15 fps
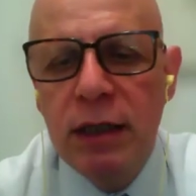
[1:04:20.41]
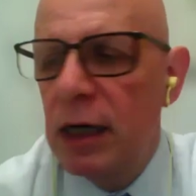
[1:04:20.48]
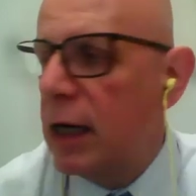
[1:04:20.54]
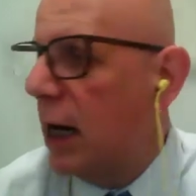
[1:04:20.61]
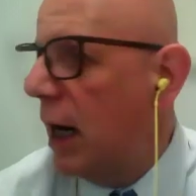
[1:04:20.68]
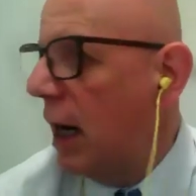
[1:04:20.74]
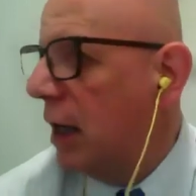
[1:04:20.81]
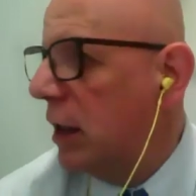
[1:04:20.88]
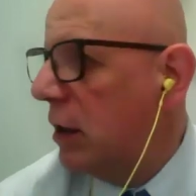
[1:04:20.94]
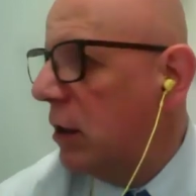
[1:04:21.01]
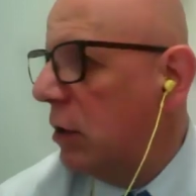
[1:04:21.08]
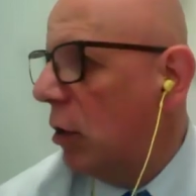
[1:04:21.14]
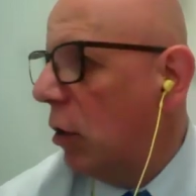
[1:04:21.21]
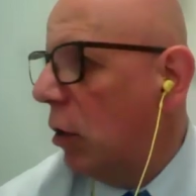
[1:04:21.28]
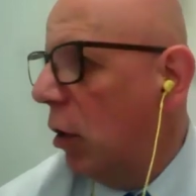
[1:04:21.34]
a
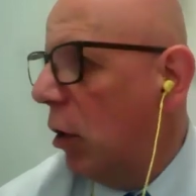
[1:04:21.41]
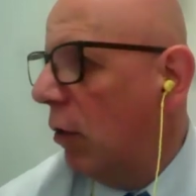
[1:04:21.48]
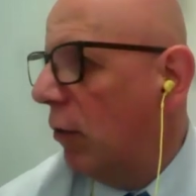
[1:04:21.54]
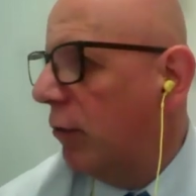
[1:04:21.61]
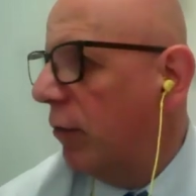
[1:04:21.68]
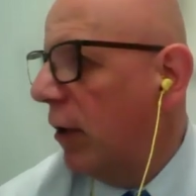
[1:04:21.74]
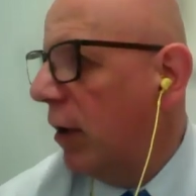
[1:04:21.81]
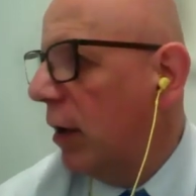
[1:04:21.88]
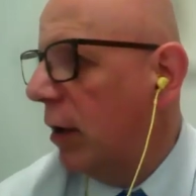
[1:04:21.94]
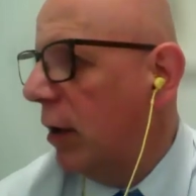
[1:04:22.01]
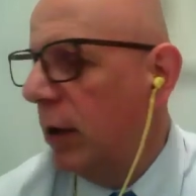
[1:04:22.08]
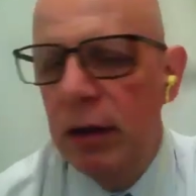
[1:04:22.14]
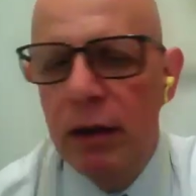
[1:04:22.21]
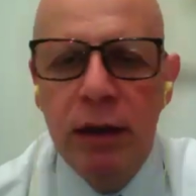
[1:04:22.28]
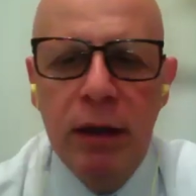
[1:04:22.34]
kind of
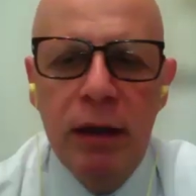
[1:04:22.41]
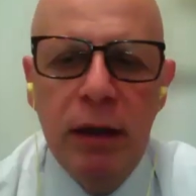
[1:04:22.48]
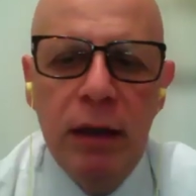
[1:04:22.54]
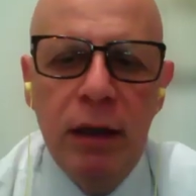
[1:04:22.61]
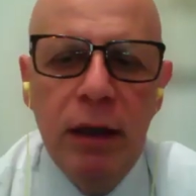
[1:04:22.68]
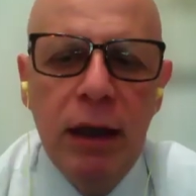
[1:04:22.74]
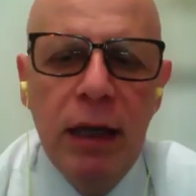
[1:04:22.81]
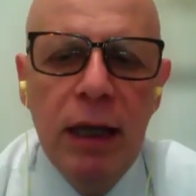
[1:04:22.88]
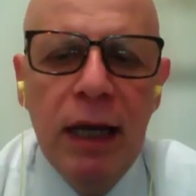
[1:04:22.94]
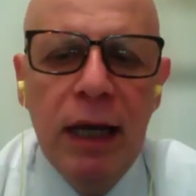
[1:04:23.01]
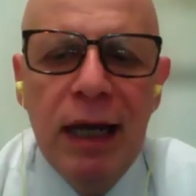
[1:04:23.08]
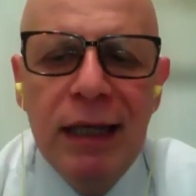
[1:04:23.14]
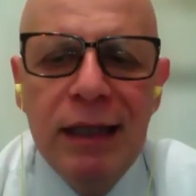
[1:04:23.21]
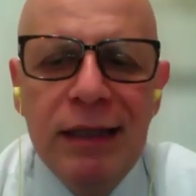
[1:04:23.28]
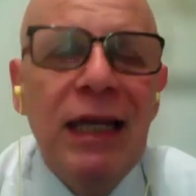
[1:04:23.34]

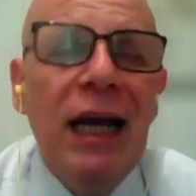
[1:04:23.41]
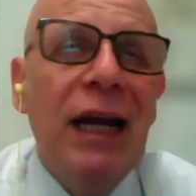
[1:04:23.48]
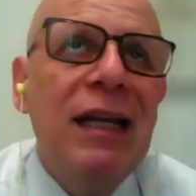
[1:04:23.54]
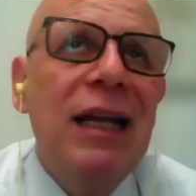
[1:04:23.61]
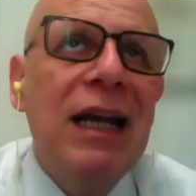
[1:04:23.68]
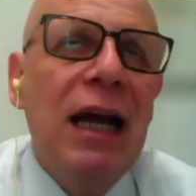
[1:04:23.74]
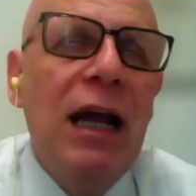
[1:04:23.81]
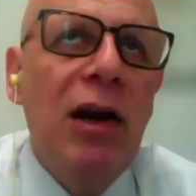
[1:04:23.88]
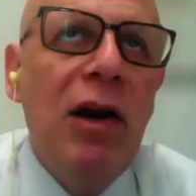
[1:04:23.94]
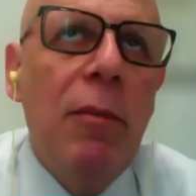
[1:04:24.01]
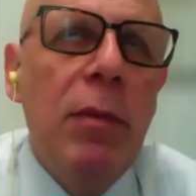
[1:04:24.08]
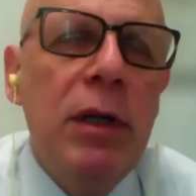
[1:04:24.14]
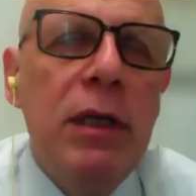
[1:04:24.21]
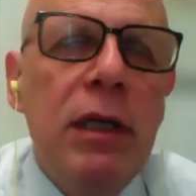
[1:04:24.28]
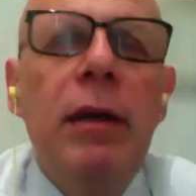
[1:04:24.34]
technical
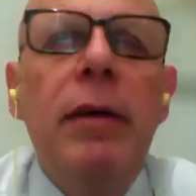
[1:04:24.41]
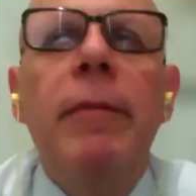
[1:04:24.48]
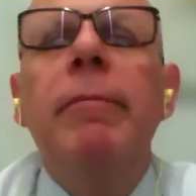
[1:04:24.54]
remedy.